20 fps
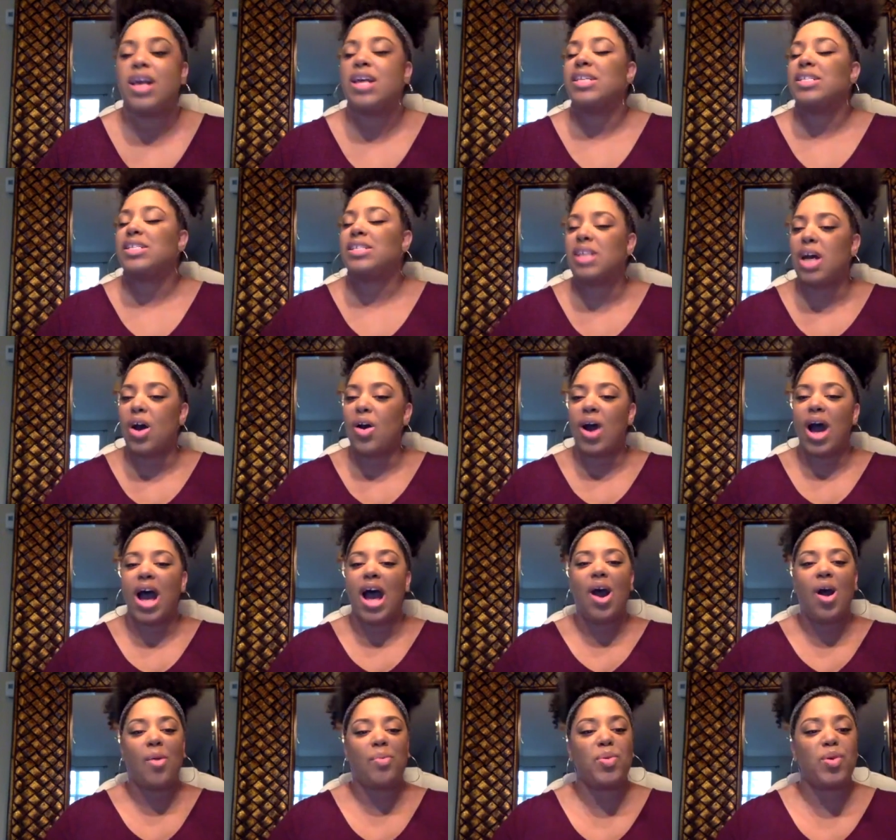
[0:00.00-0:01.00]
So I
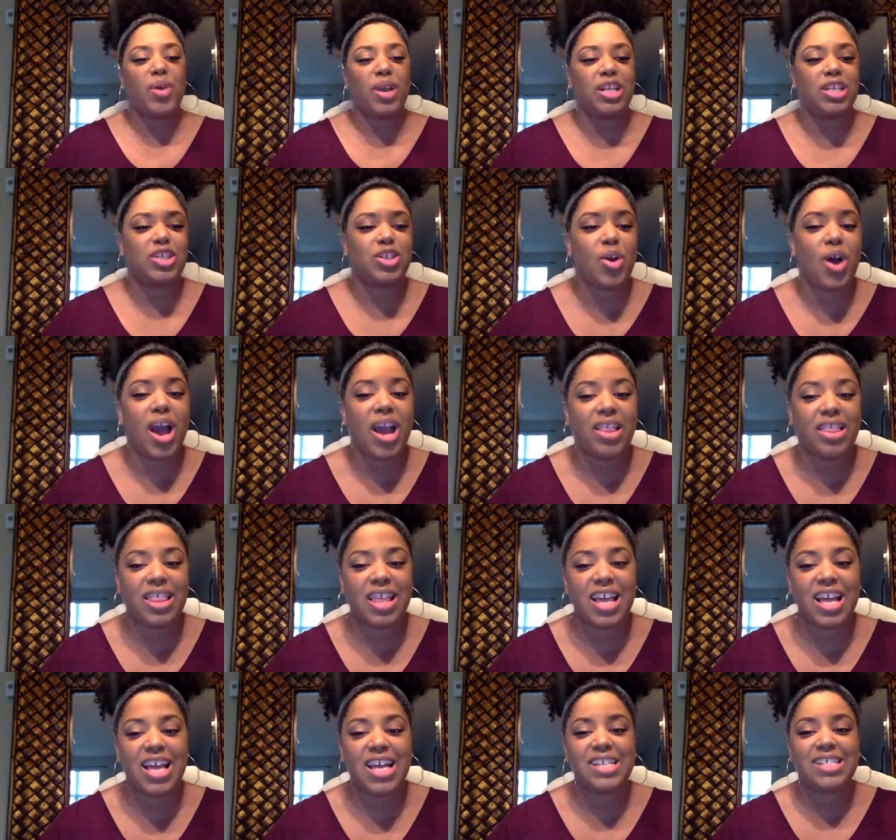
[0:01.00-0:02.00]
hope you enjoyed
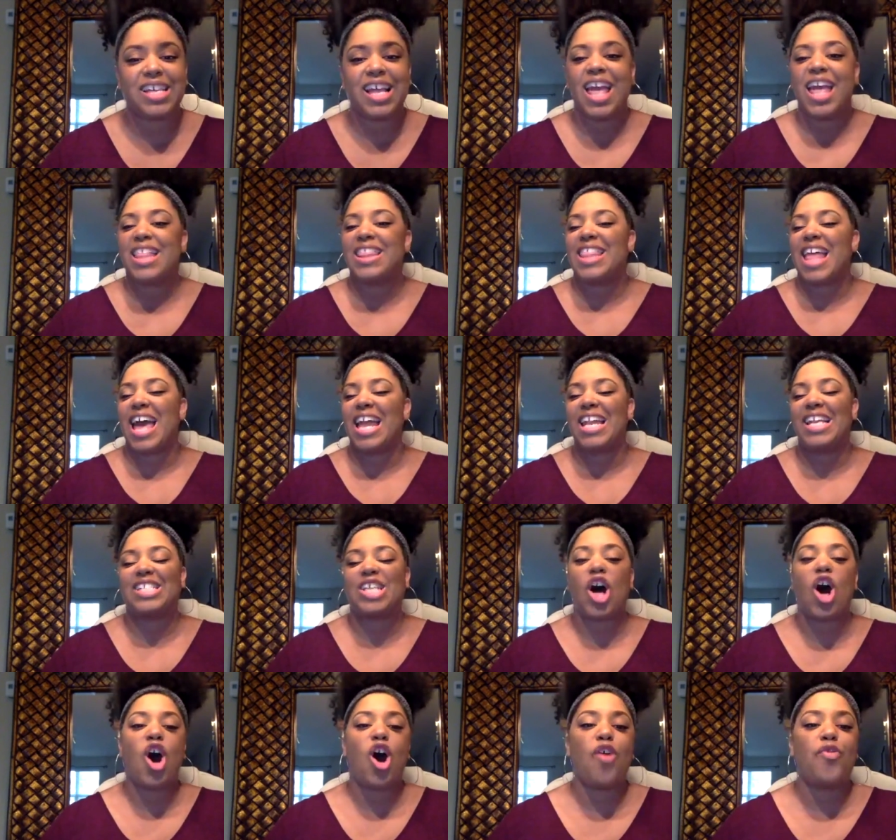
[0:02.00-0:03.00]
this. That is
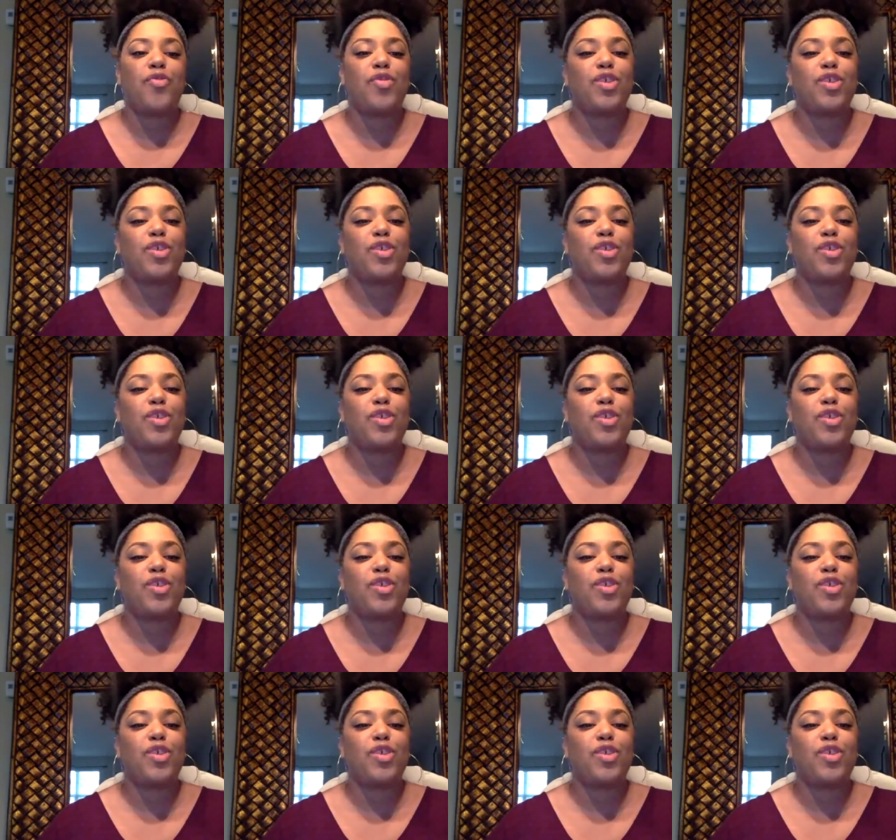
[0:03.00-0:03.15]
all for